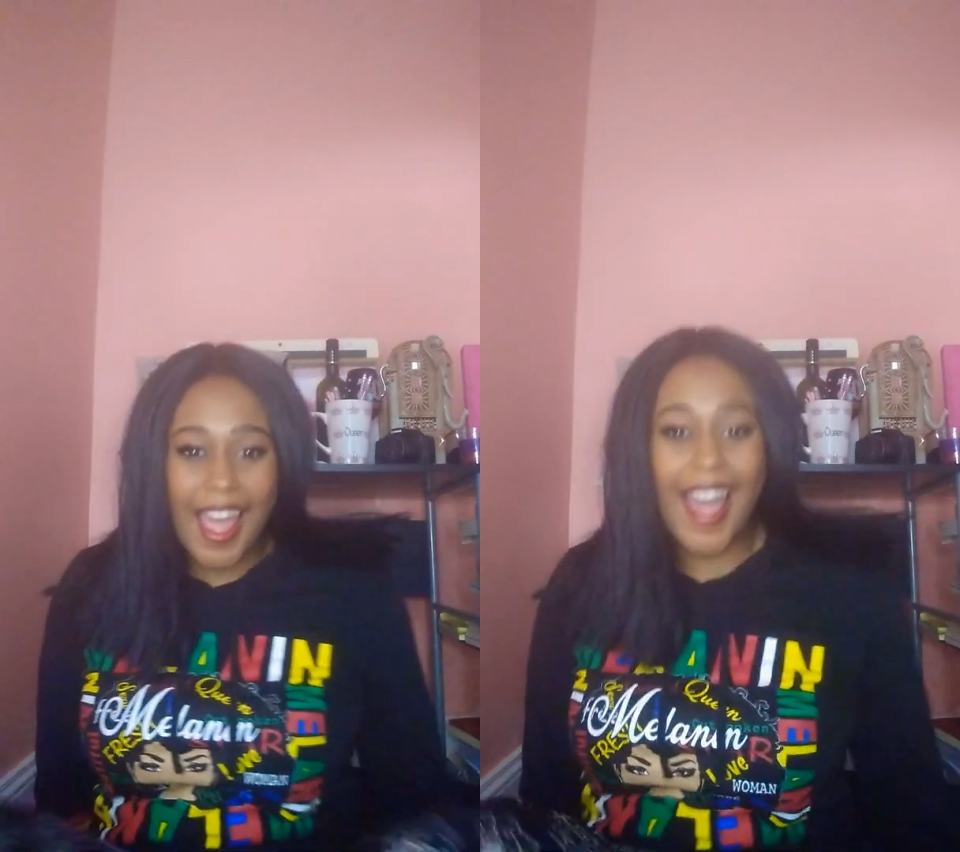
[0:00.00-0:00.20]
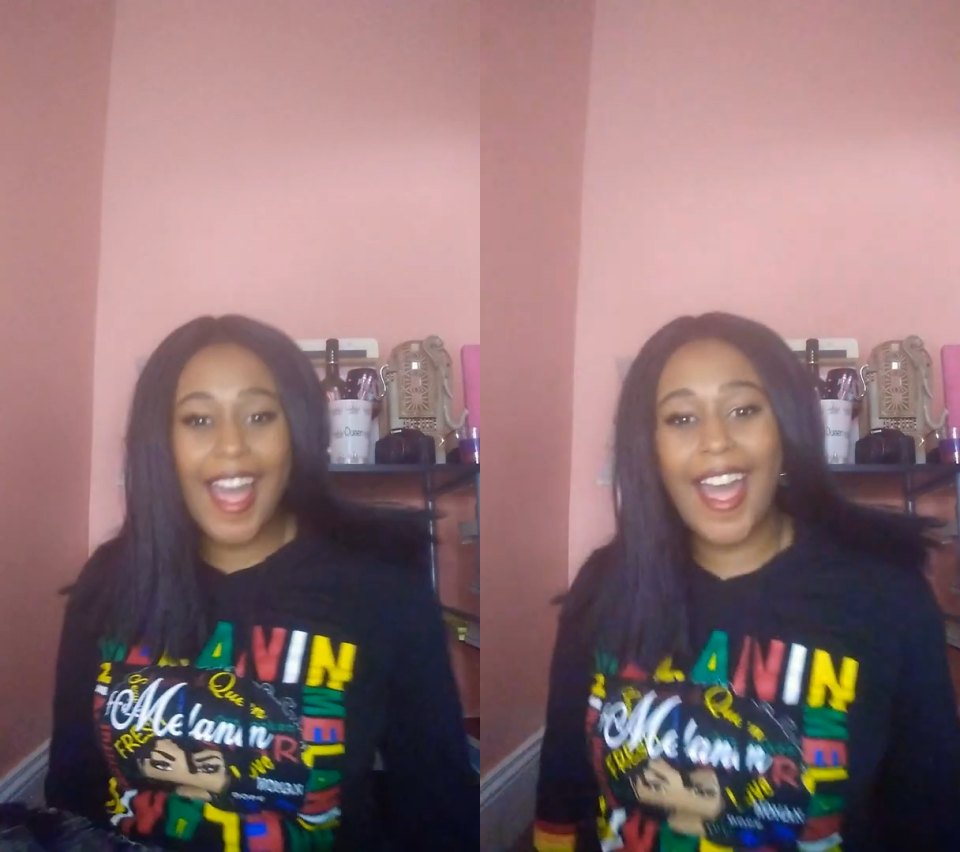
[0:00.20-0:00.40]

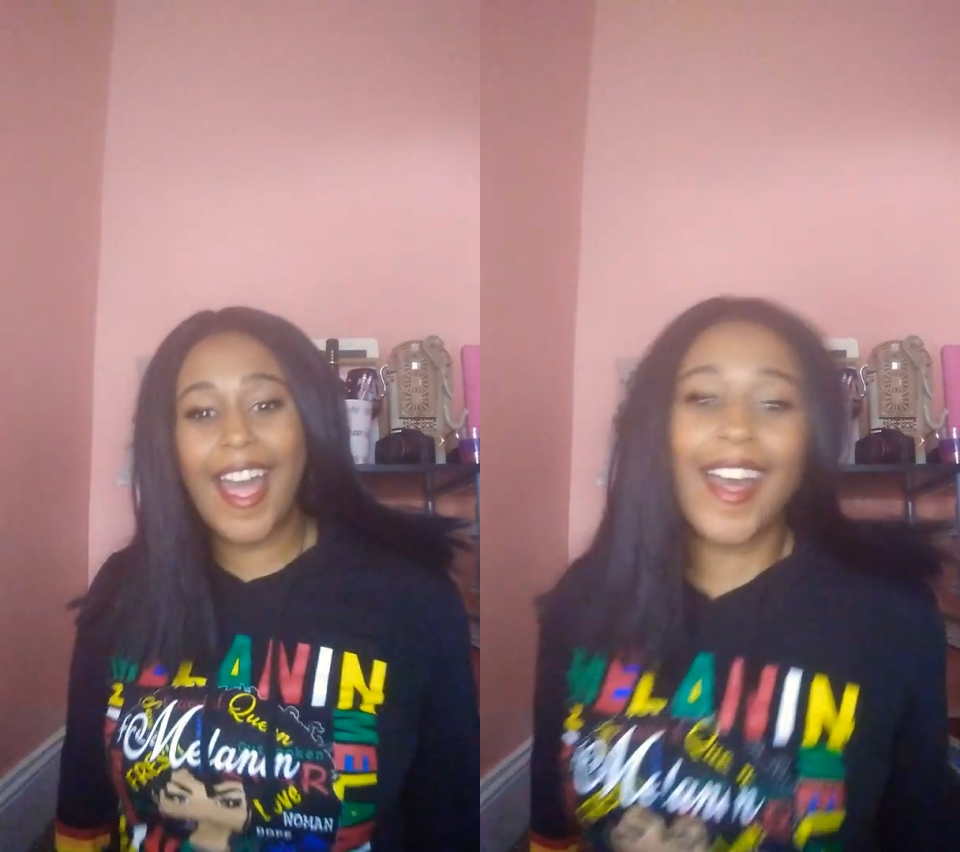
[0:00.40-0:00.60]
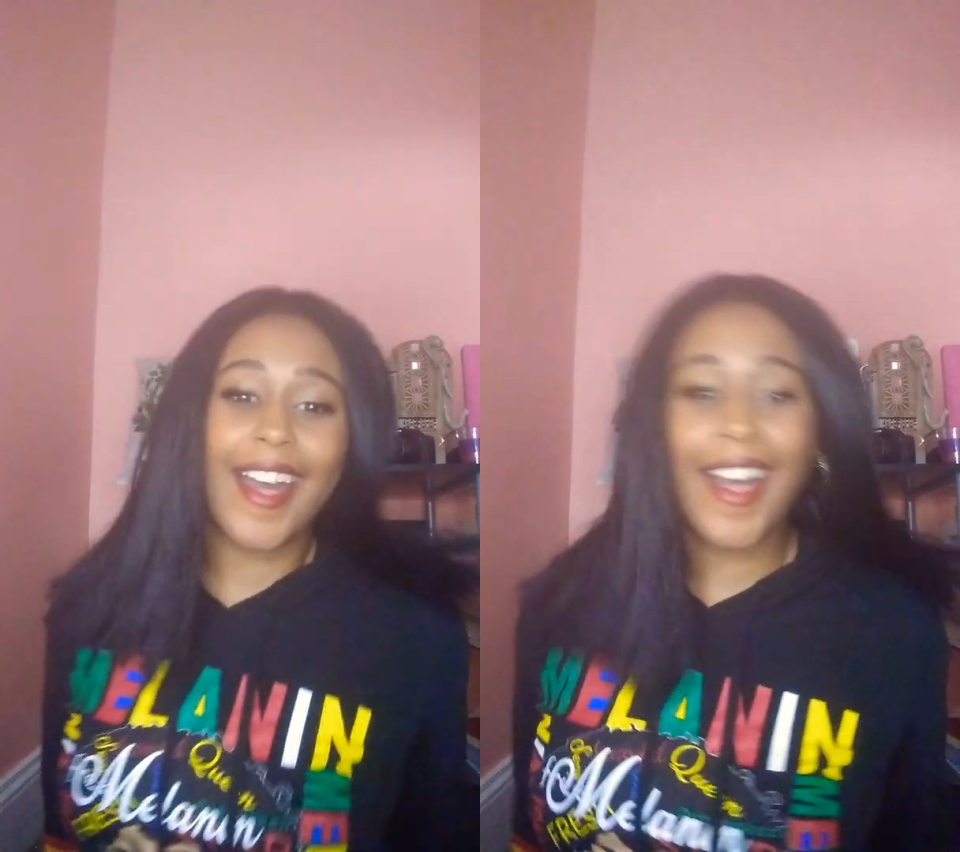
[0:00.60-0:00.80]

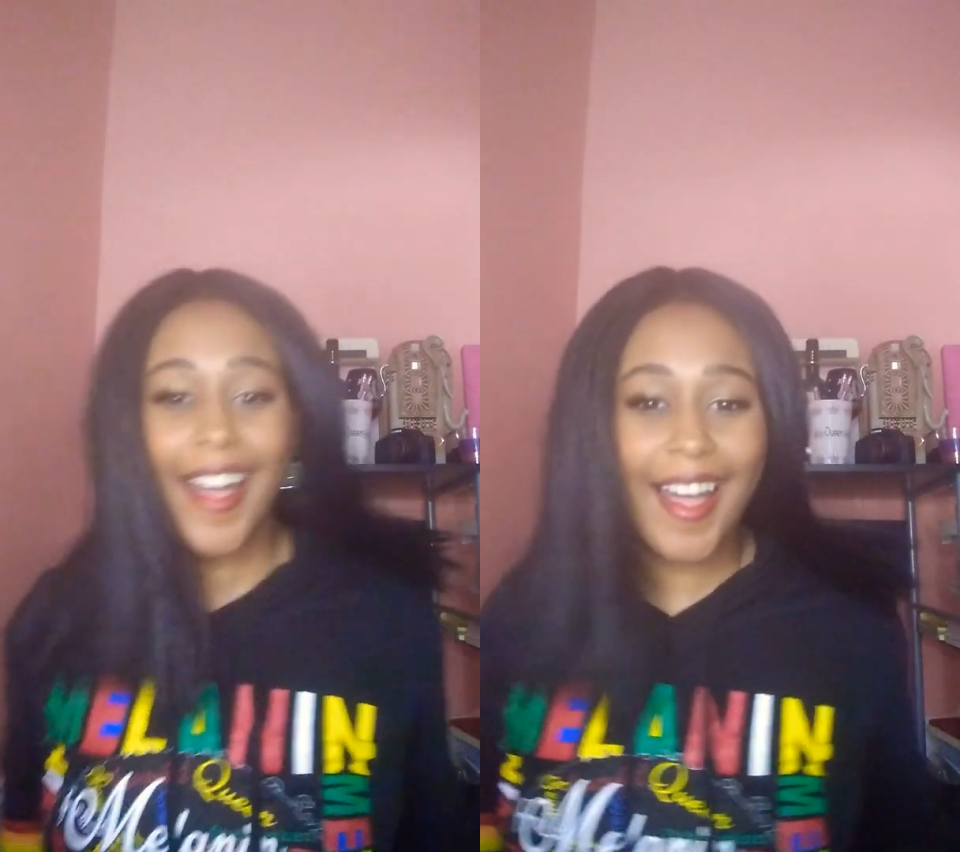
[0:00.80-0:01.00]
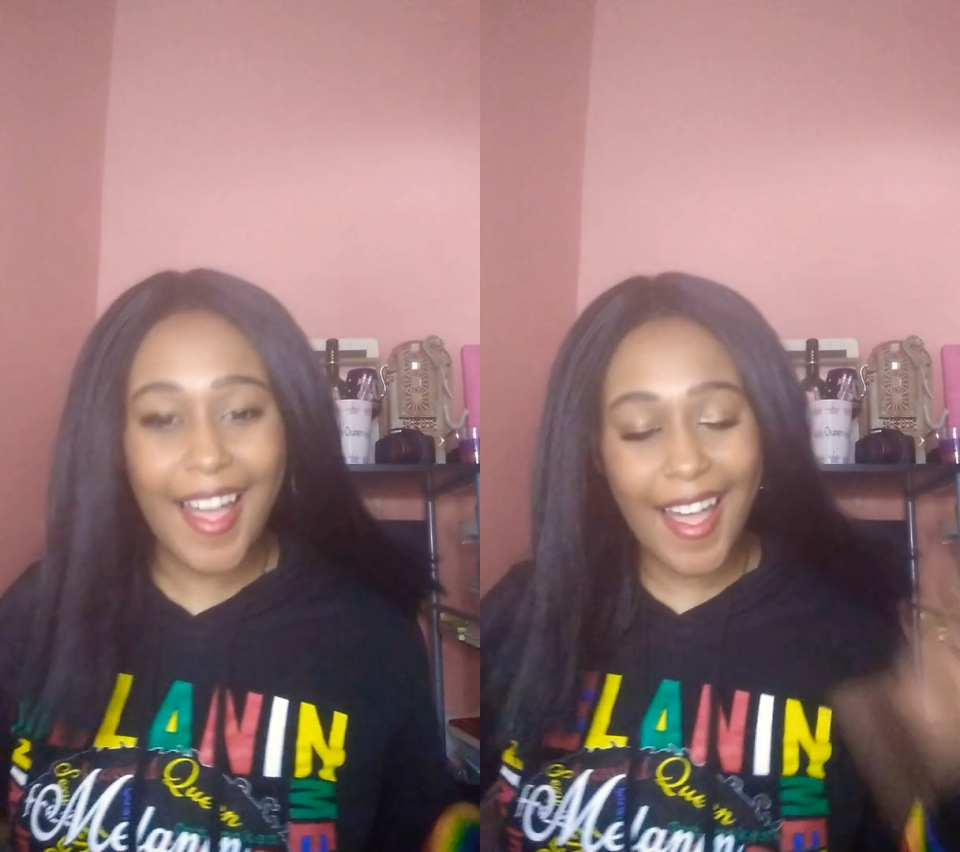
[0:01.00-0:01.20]

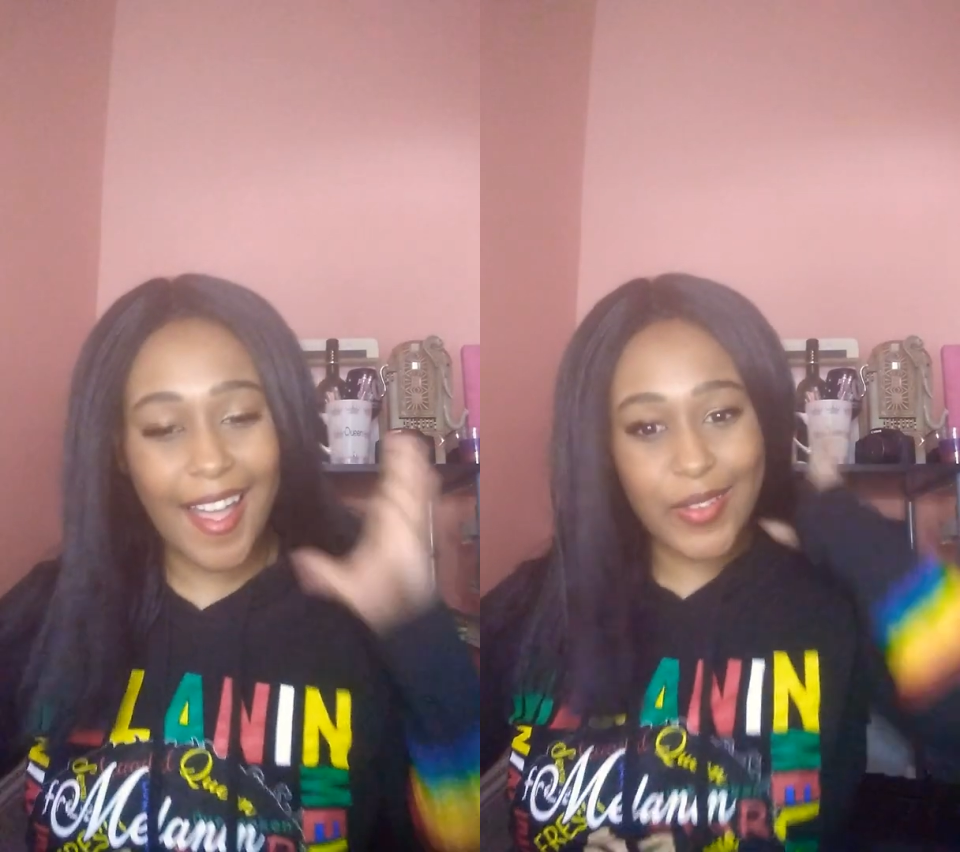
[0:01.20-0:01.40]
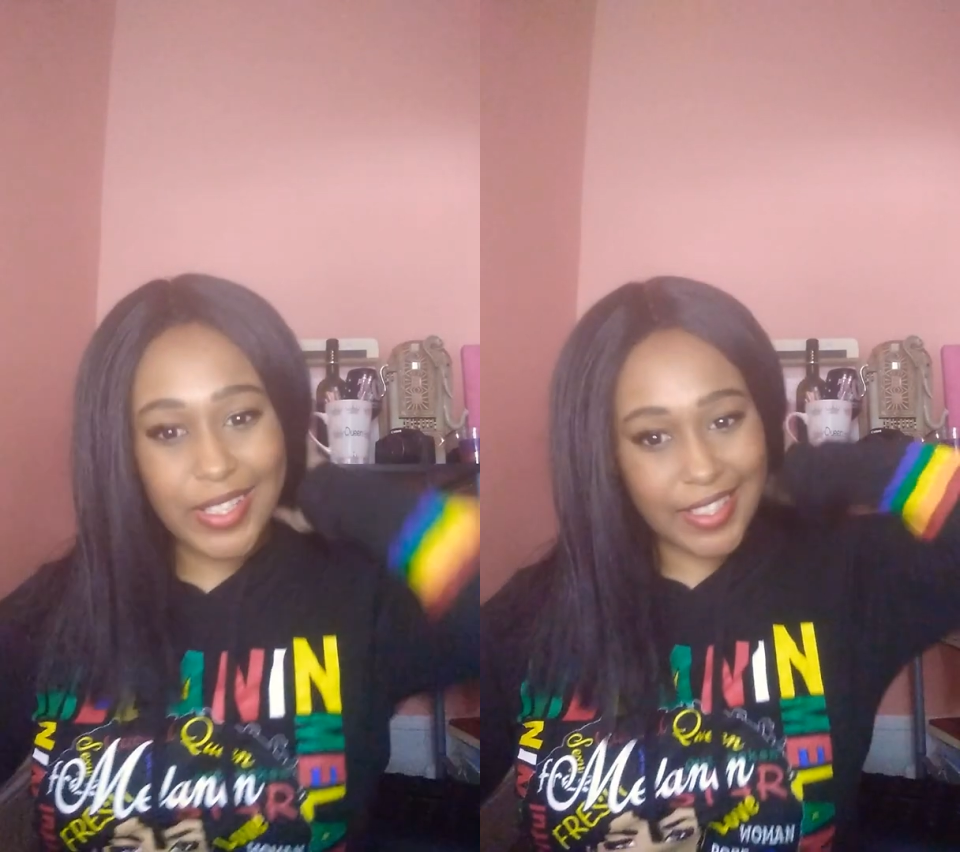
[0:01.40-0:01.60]

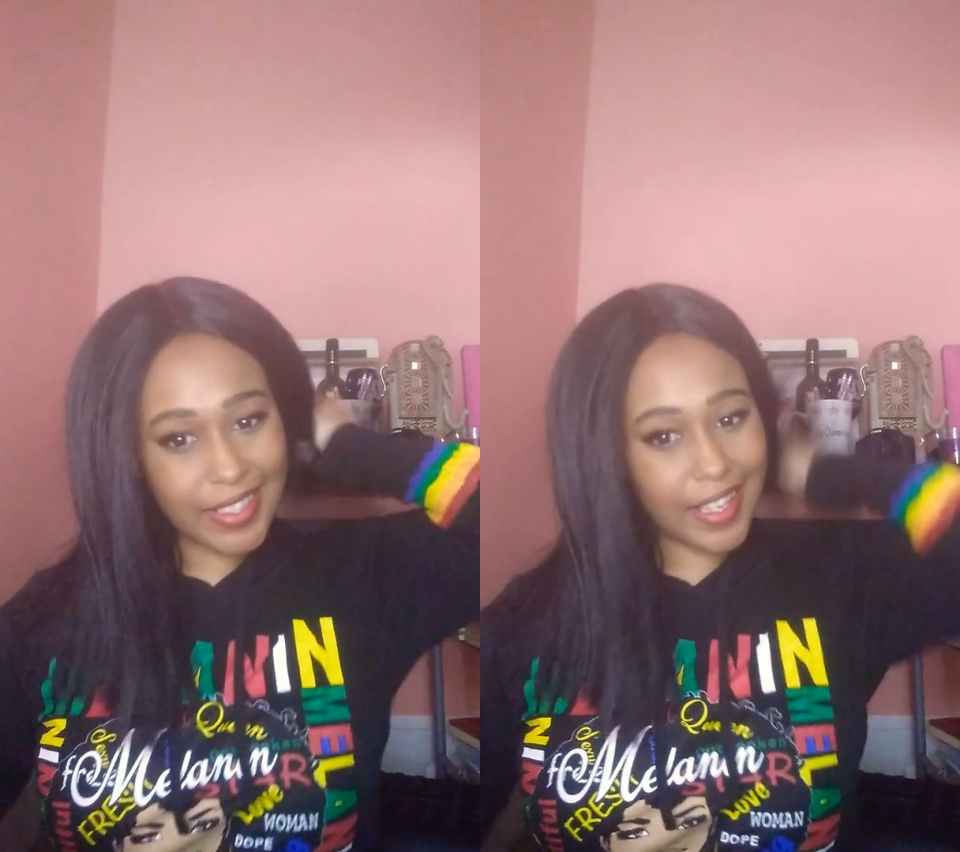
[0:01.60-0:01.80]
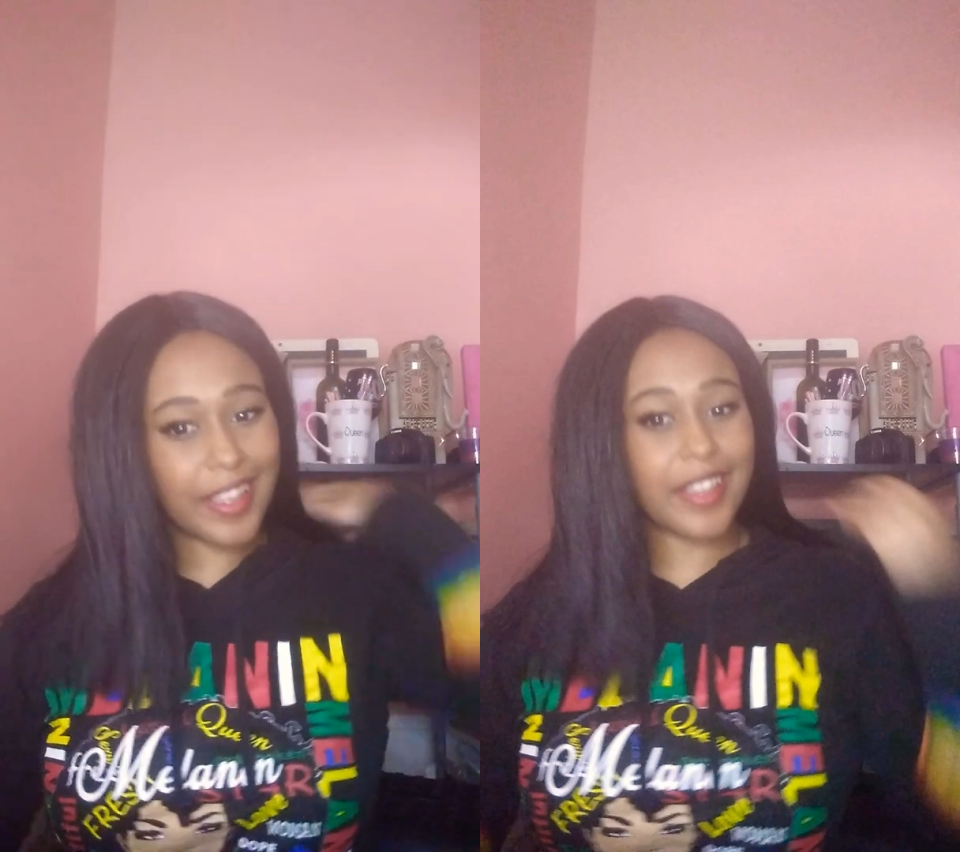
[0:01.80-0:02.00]

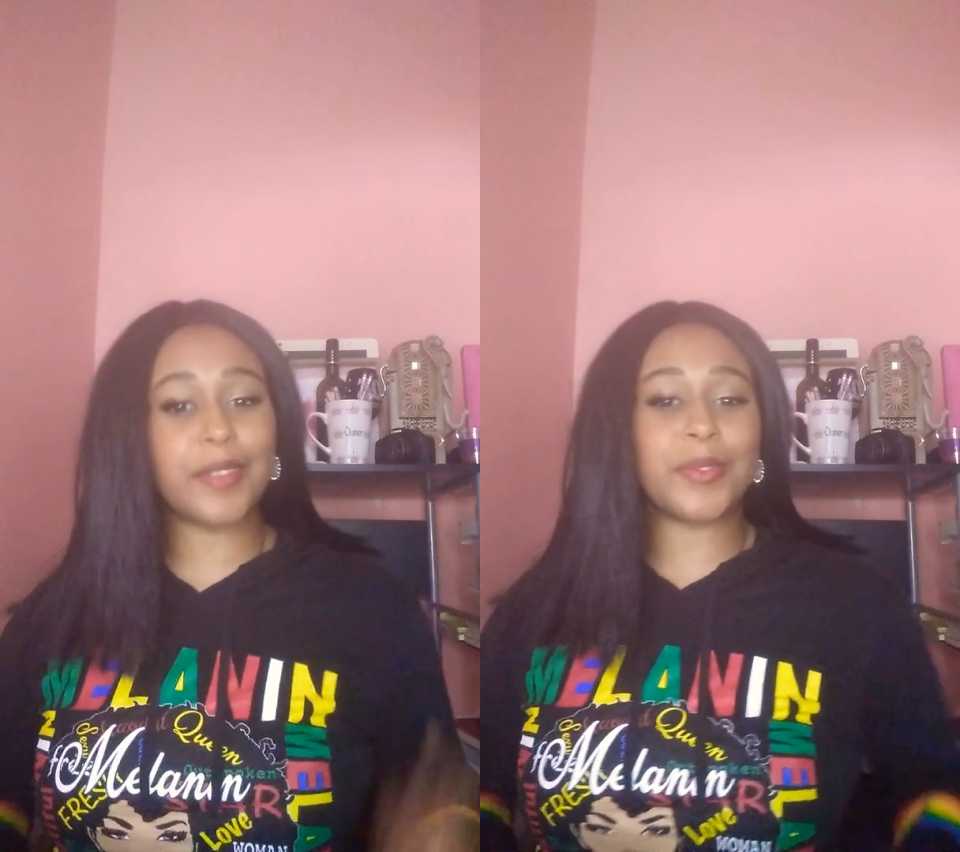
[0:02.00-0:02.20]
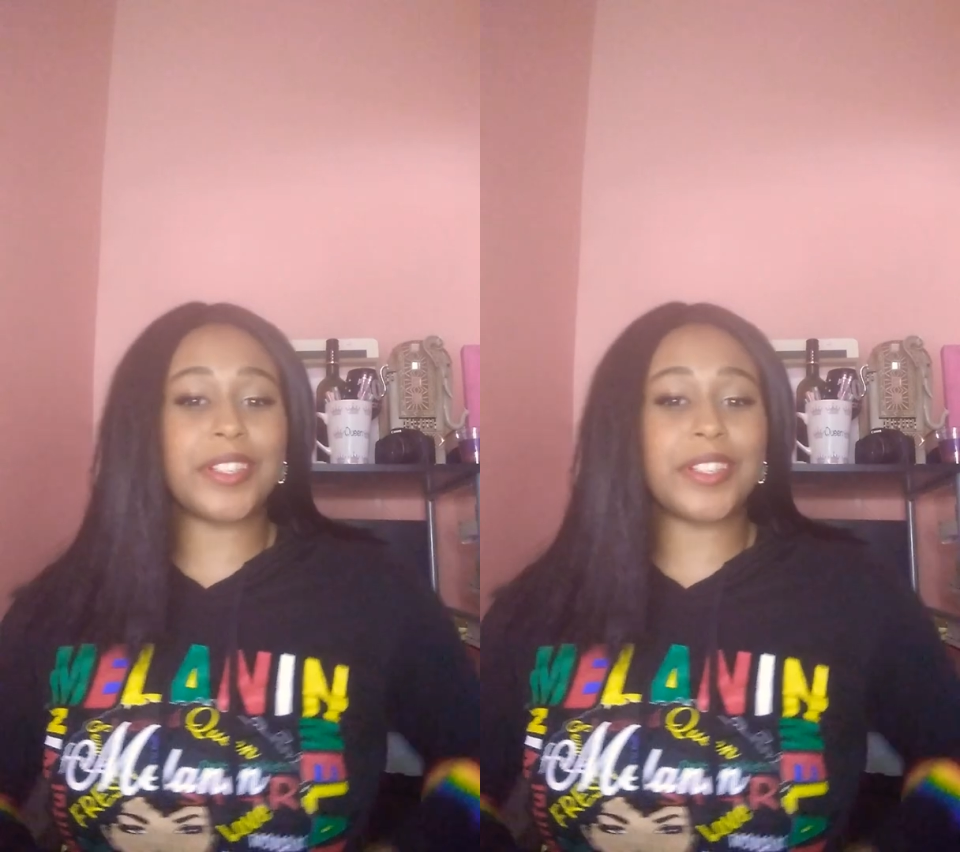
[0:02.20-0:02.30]
What's up?